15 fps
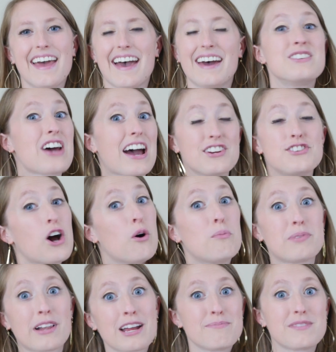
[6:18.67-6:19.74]
And I
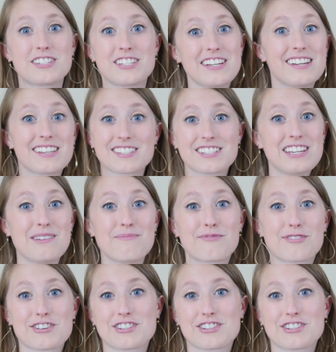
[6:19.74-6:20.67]
don't blame the Tieks team for